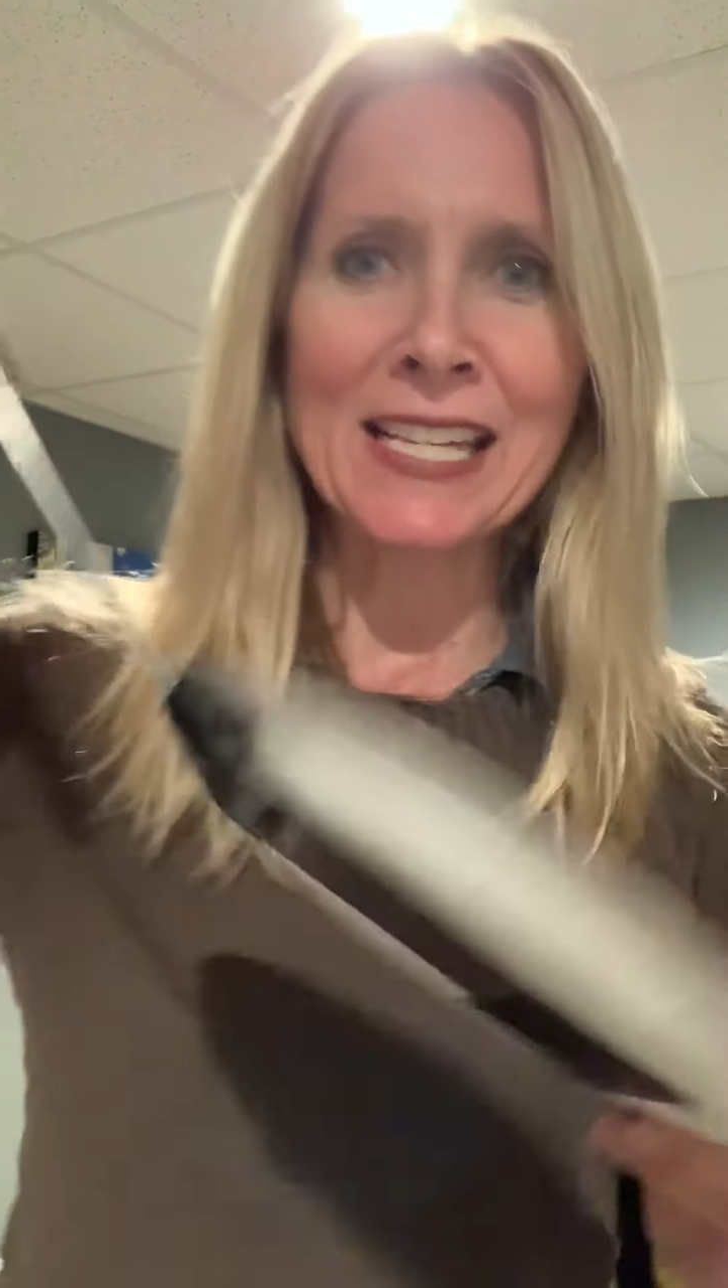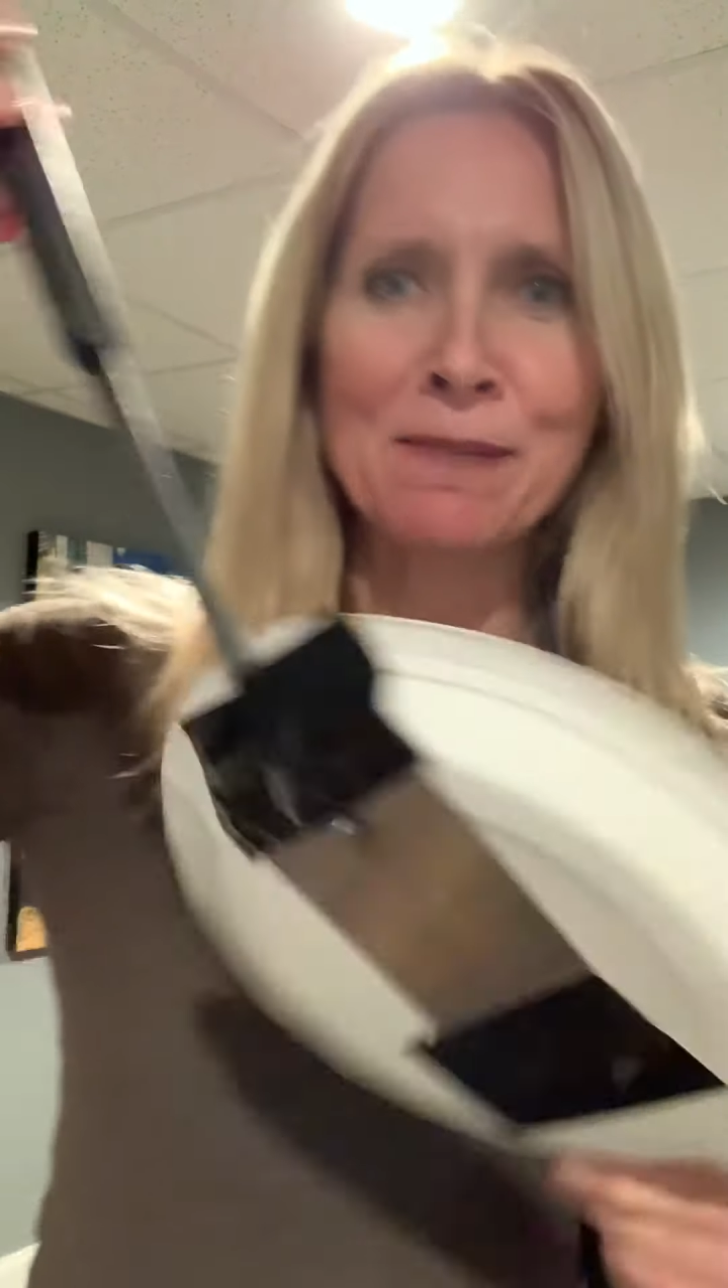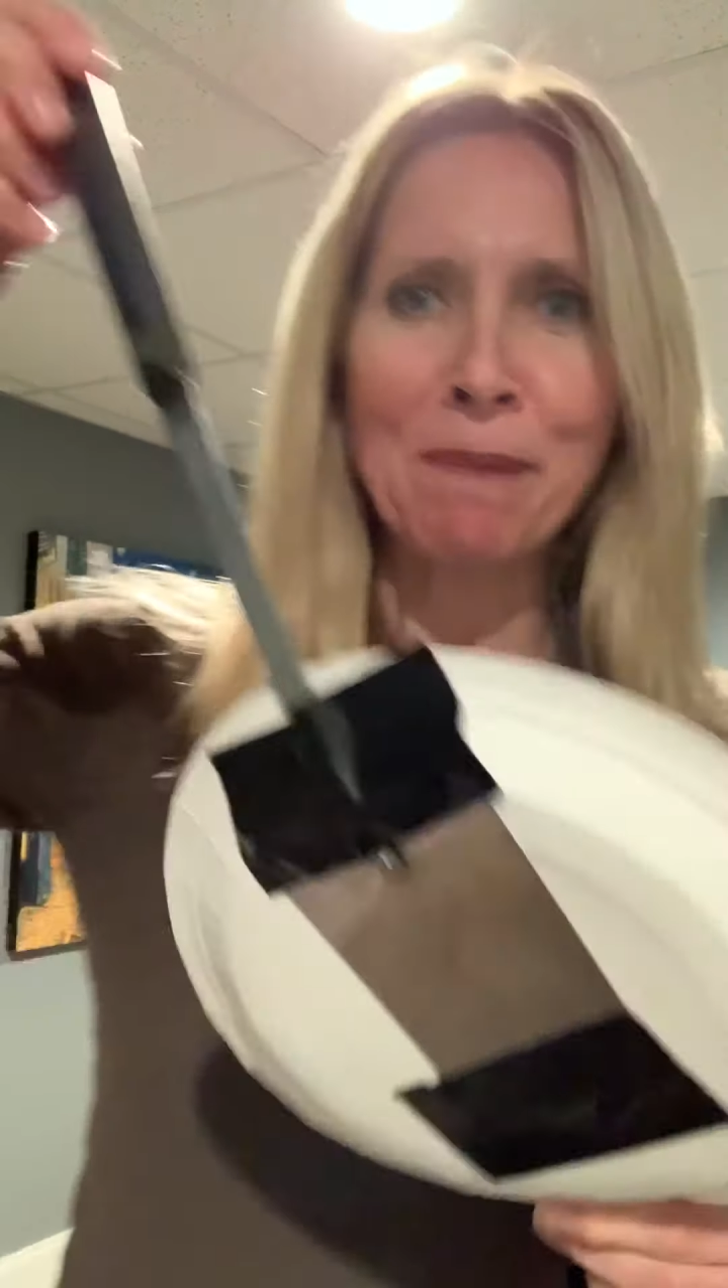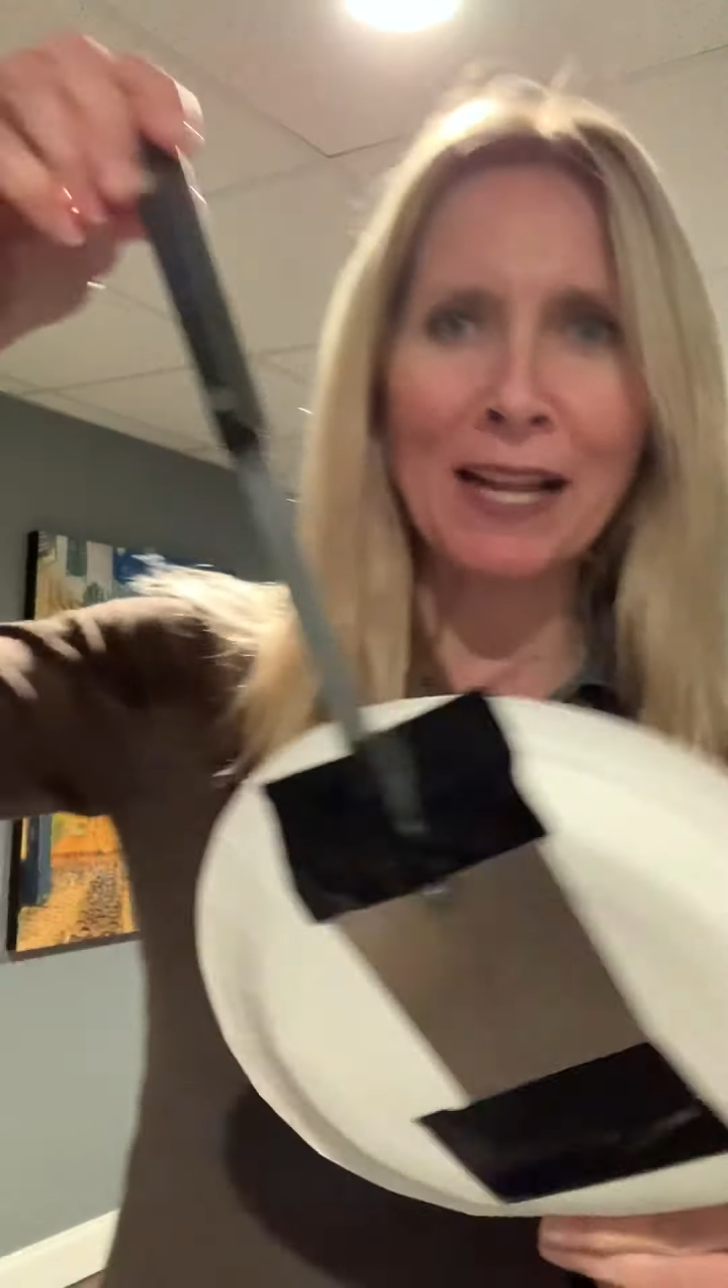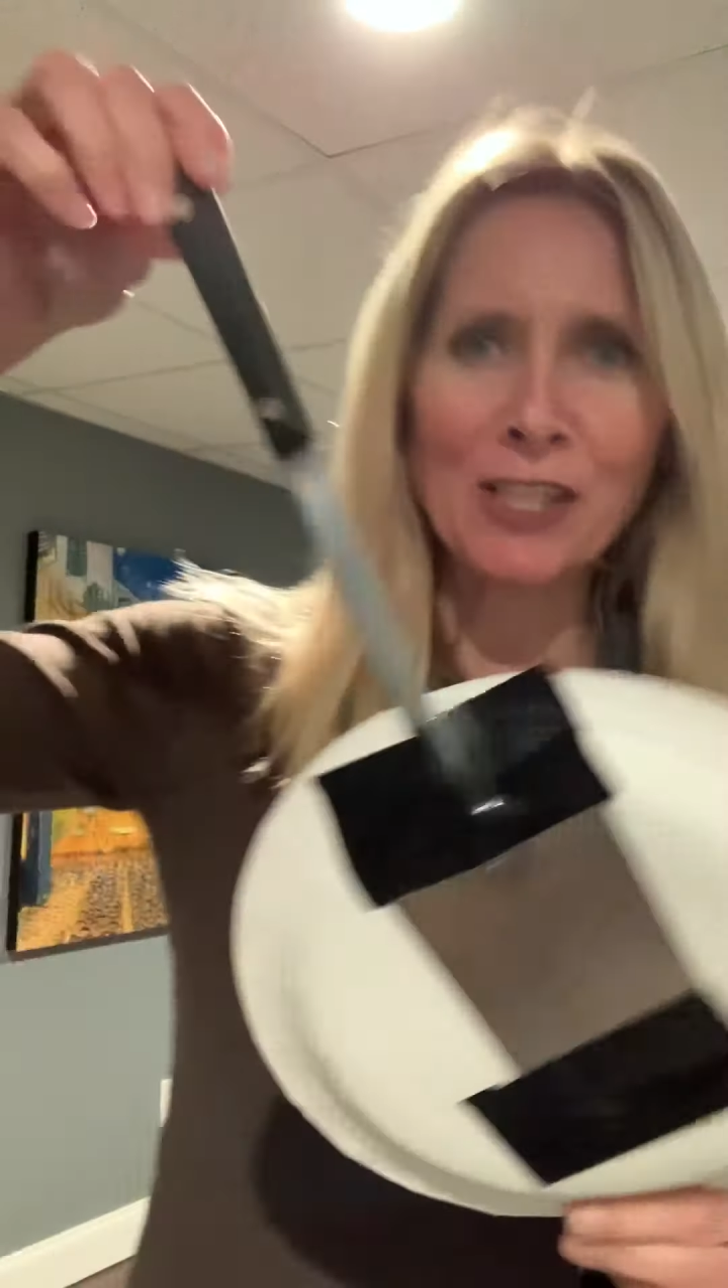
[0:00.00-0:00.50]

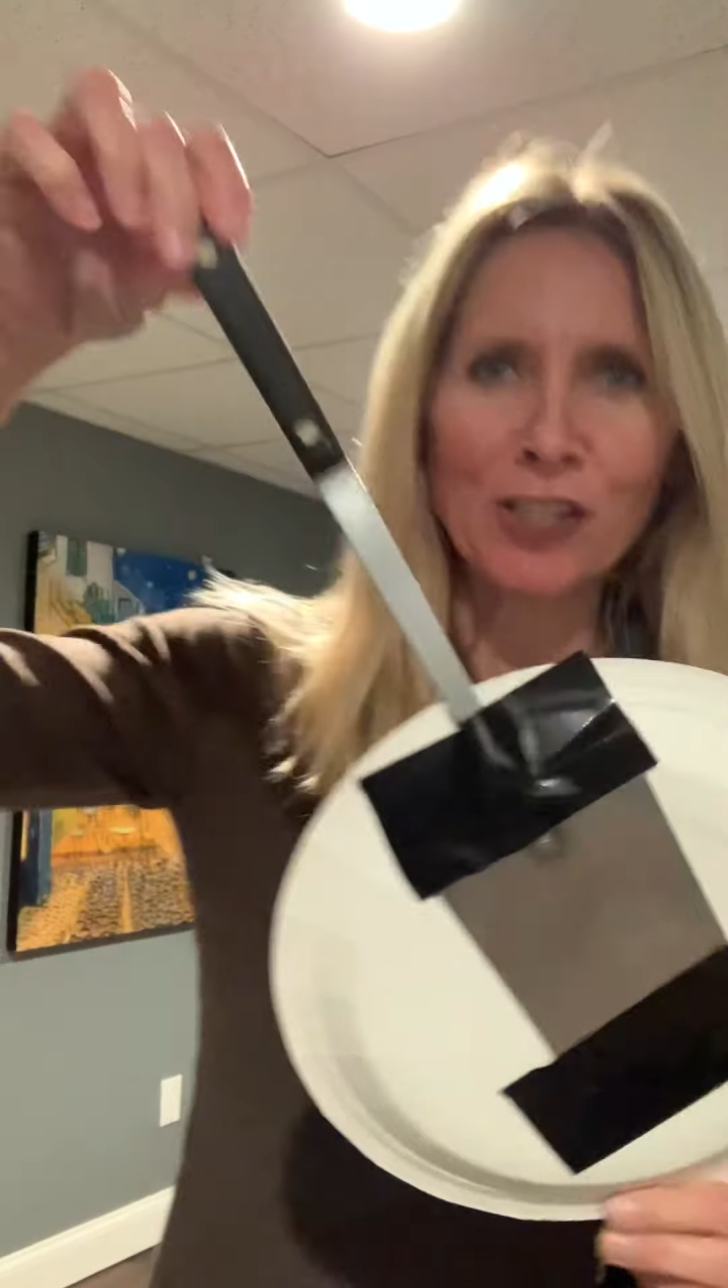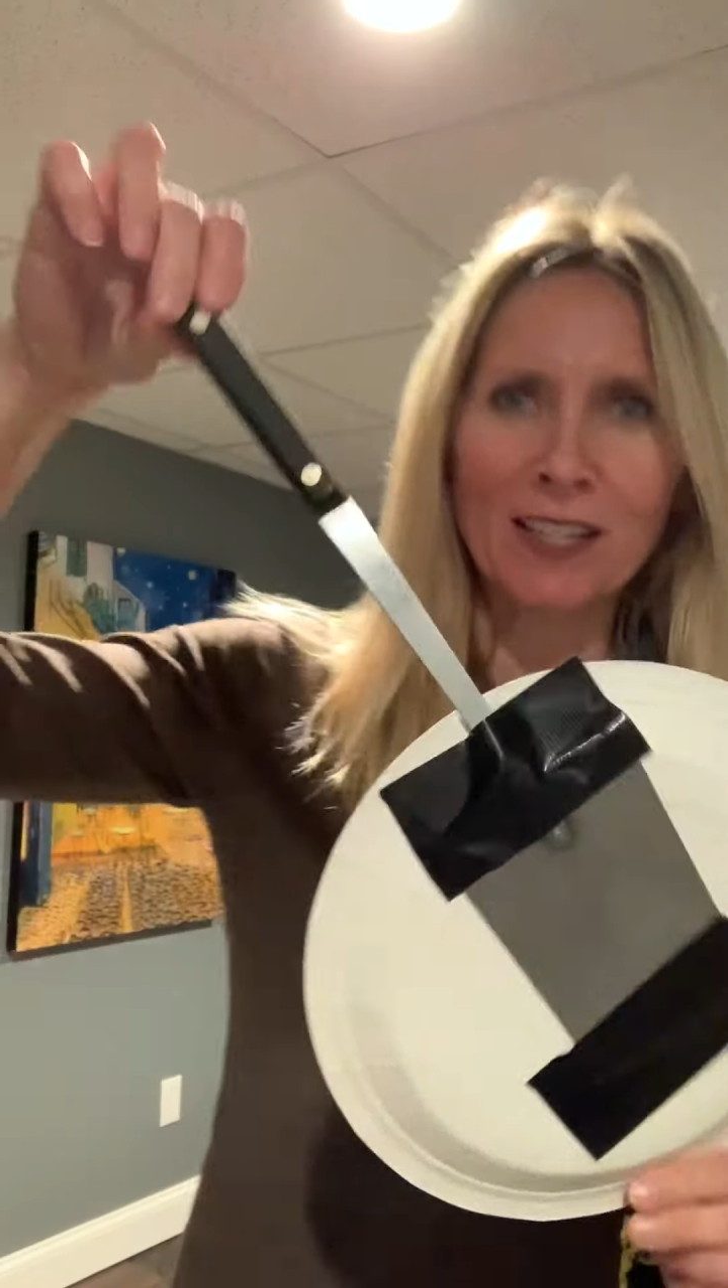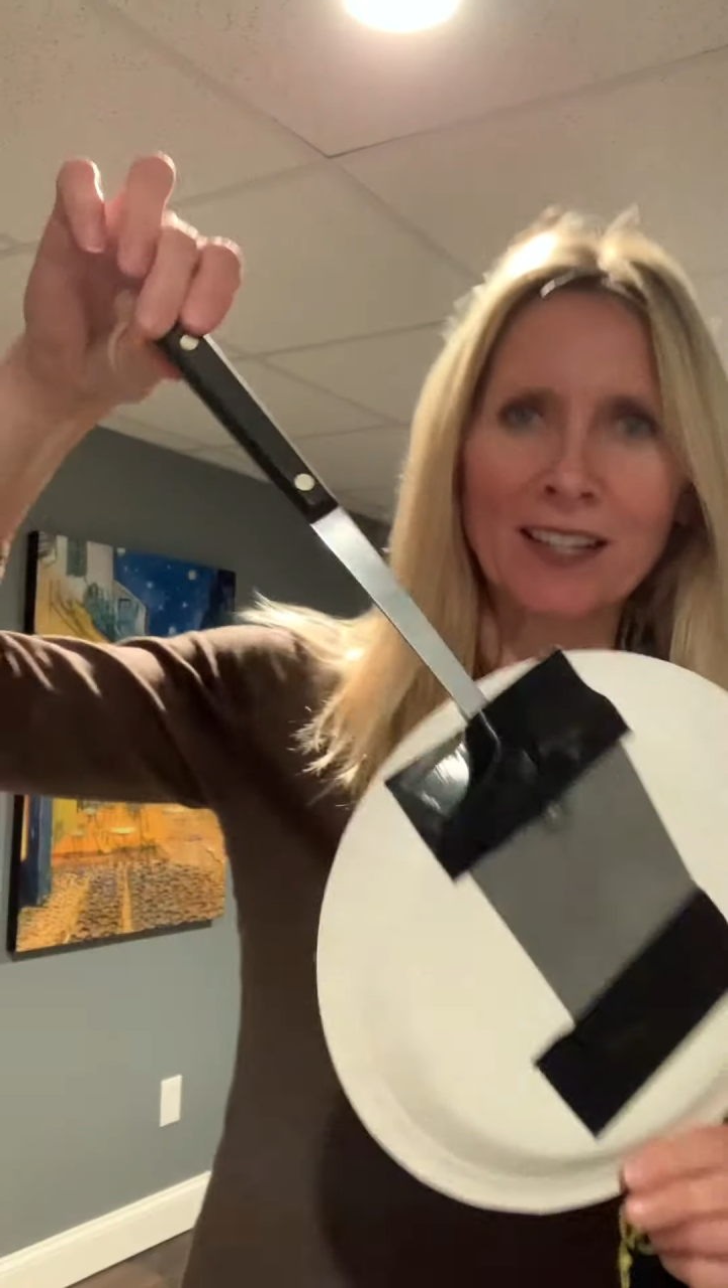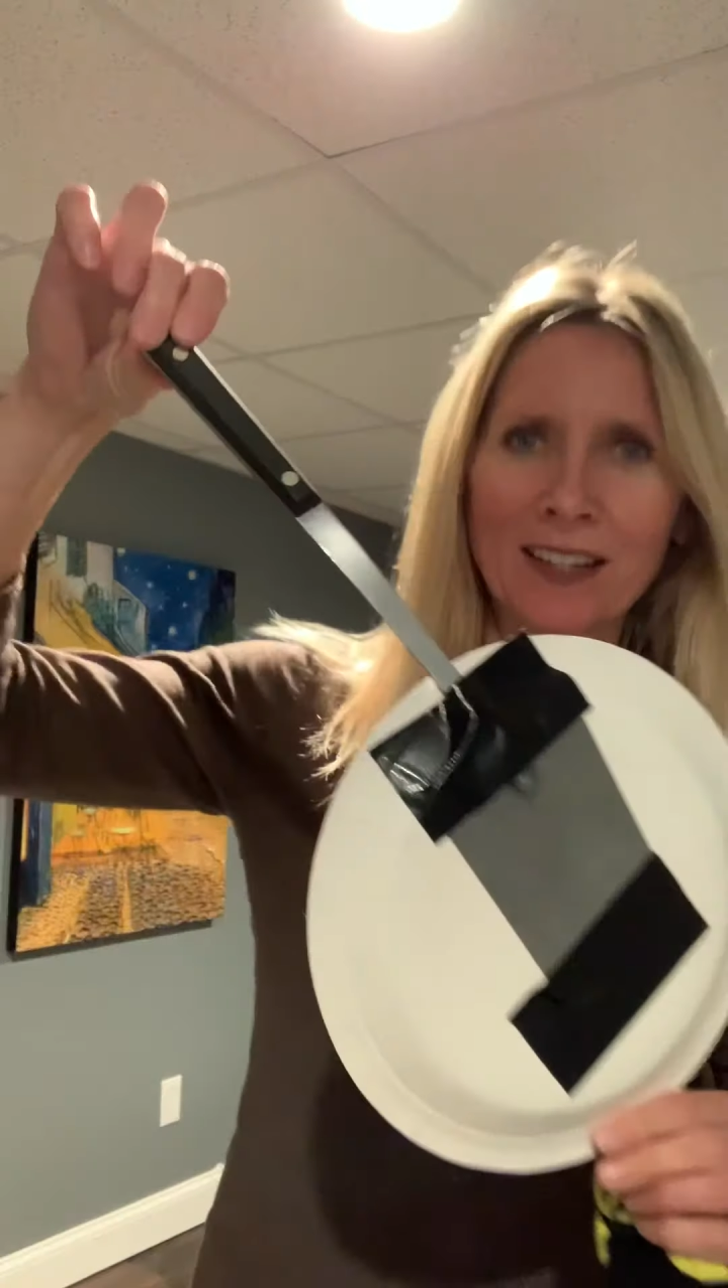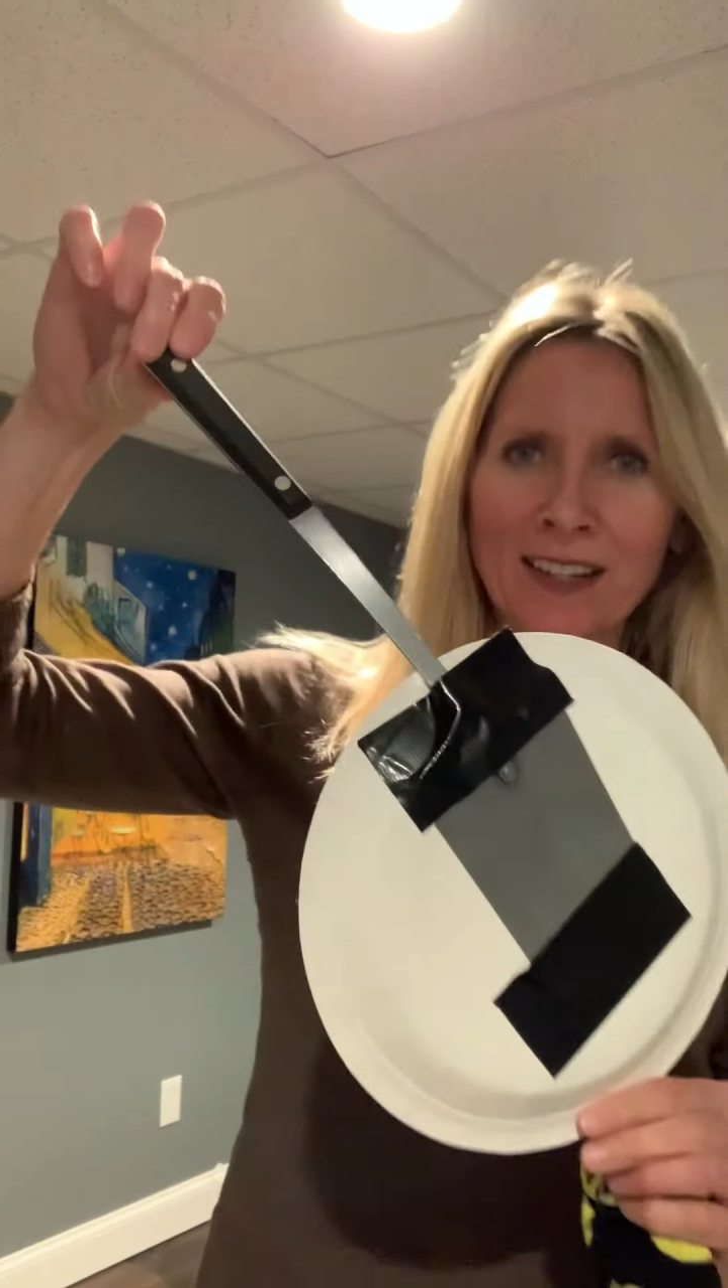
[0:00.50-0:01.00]
spatula.